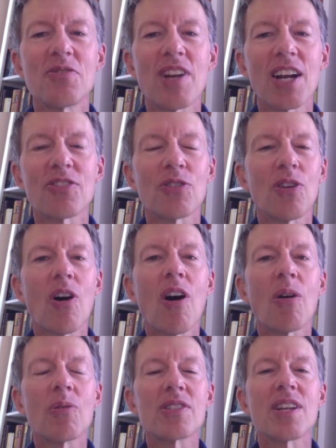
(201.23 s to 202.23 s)
of natural
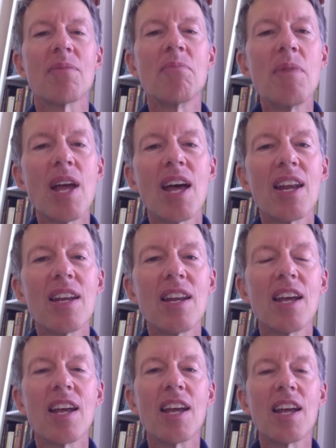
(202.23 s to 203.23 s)
law was that men,